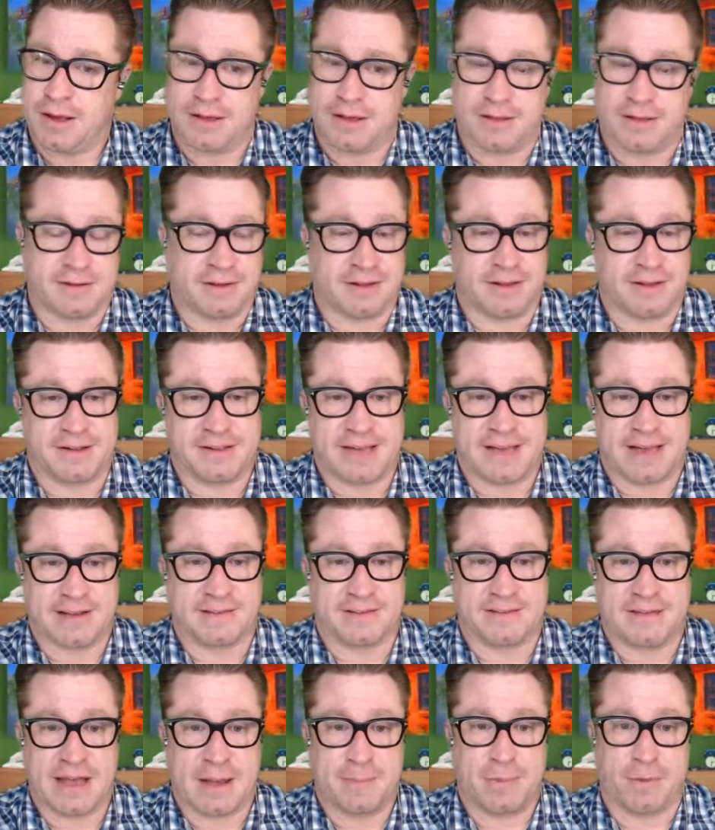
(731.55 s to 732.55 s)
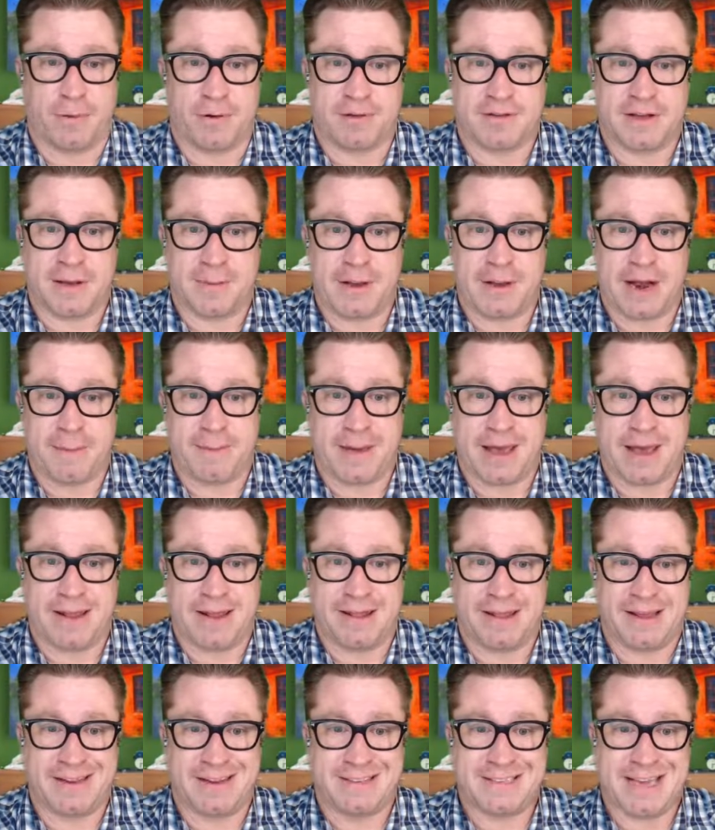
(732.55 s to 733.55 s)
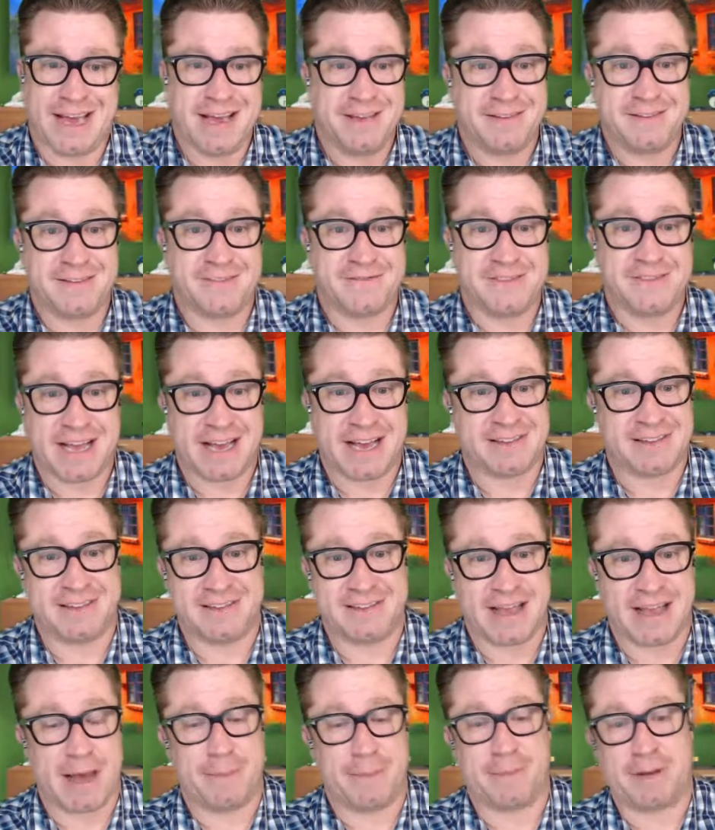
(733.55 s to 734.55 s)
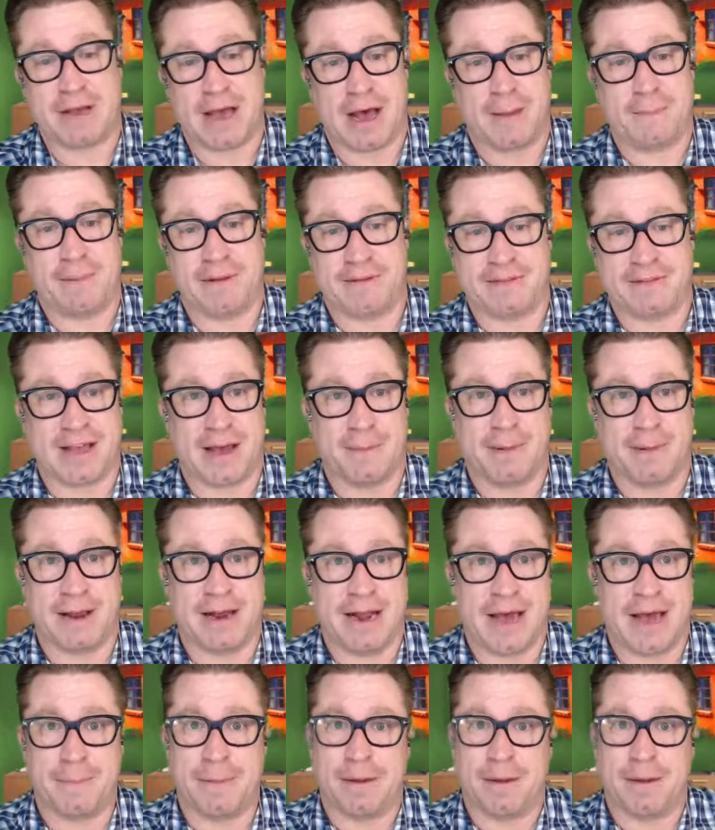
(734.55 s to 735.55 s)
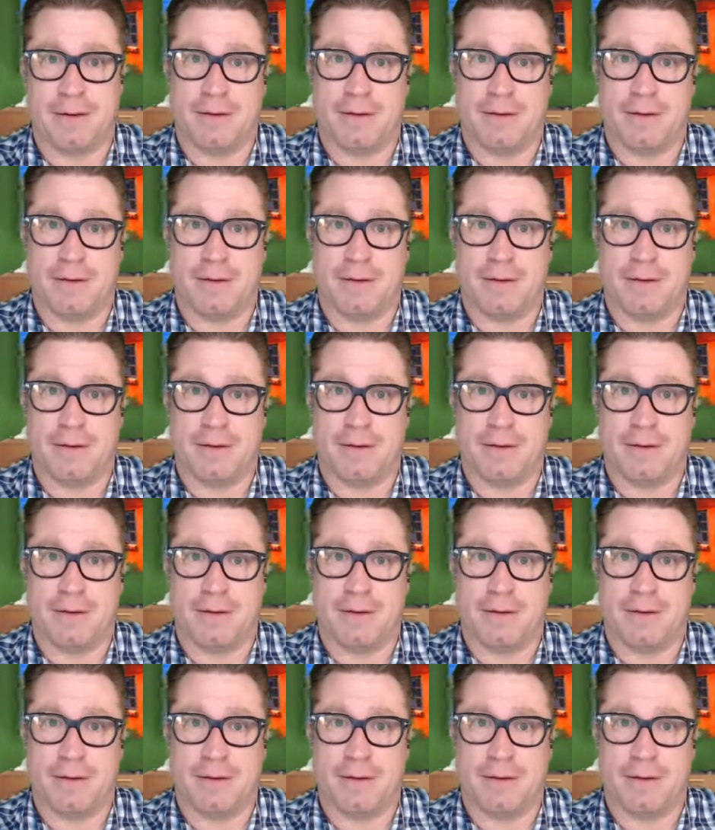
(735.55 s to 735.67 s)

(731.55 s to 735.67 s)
So the Texas Hemp Awards coming up, and the Taste of Texas Hemp Cup is coming up.